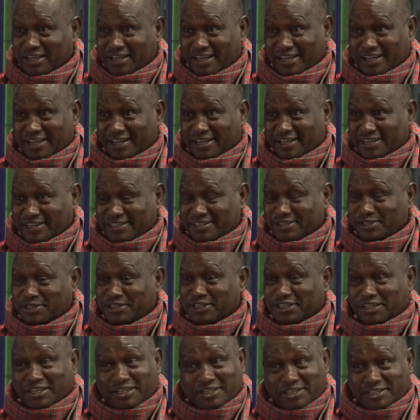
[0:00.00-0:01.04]
And
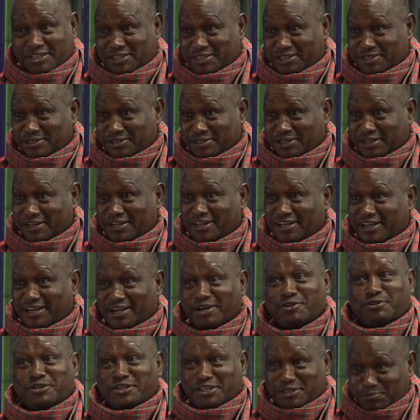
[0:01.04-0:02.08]
yes,
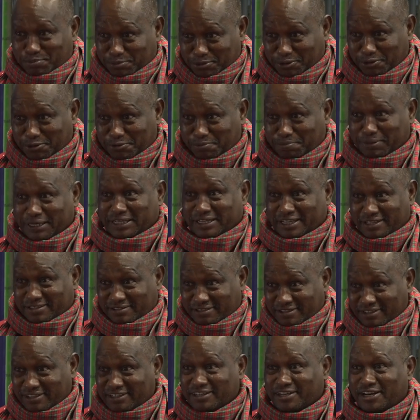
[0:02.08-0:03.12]
I'll need more, but I
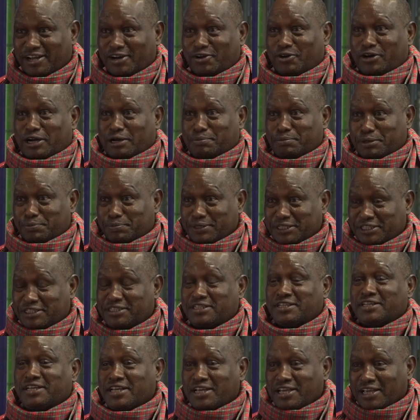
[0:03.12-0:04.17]
think now I'm a
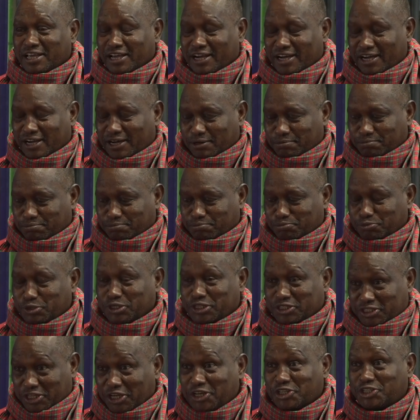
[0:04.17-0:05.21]
bit um,
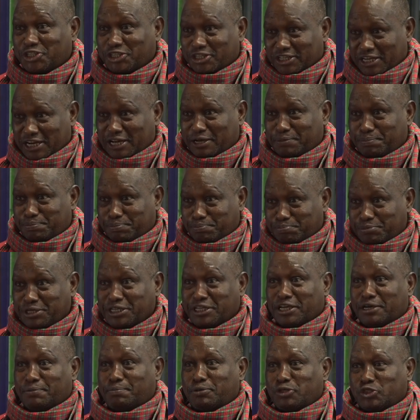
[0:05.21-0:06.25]
stationed up,
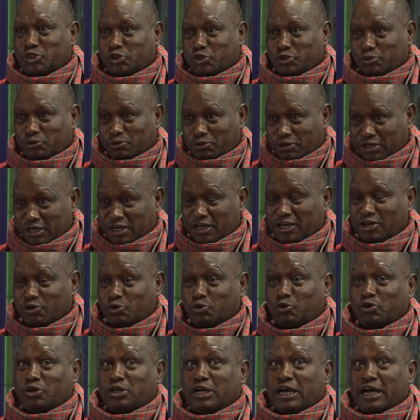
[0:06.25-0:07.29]
being able to really
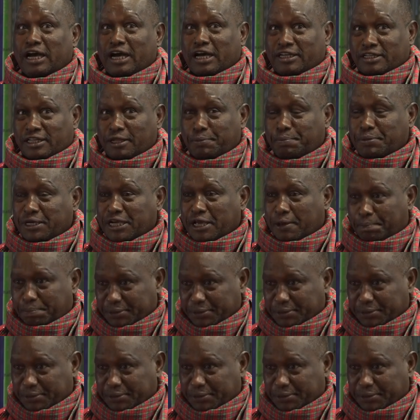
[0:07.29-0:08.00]
look at the bigger